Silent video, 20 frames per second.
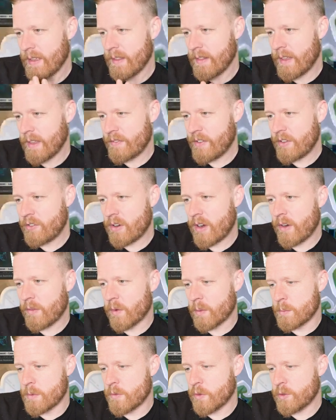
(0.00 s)
Like if I draw a
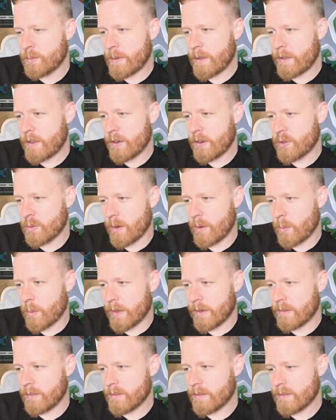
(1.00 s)
removal spell here, do I
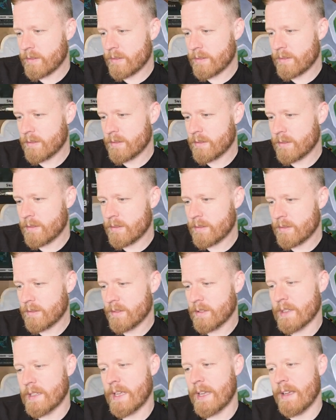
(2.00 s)
win?
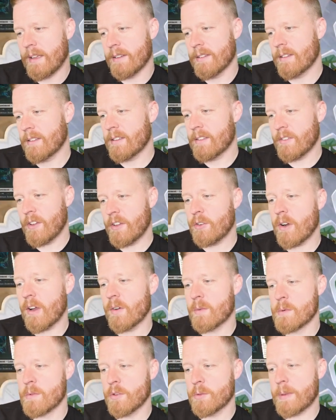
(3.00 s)
Land. Because if I draw a
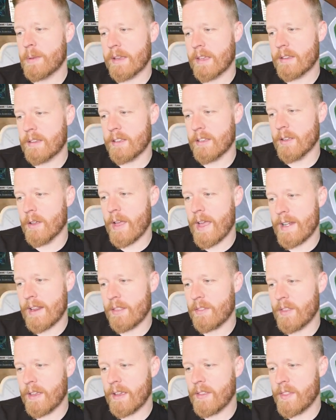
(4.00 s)
removal spell, I could kill
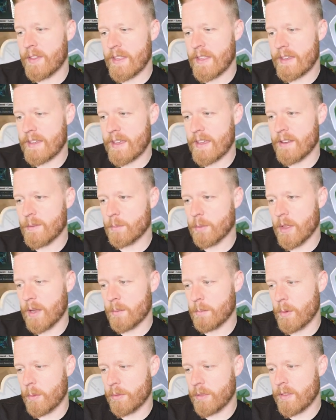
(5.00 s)
anything and then they can't block
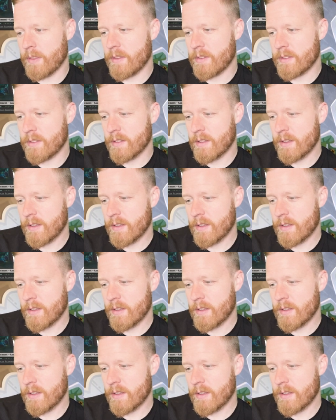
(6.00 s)
both of these.